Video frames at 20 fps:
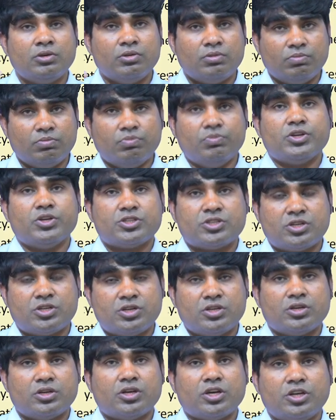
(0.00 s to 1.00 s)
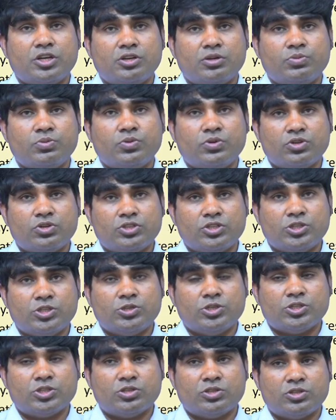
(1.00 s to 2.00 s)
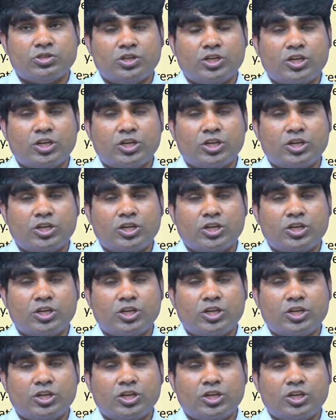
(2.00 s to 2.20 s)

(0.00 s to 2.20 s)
best kind of situation.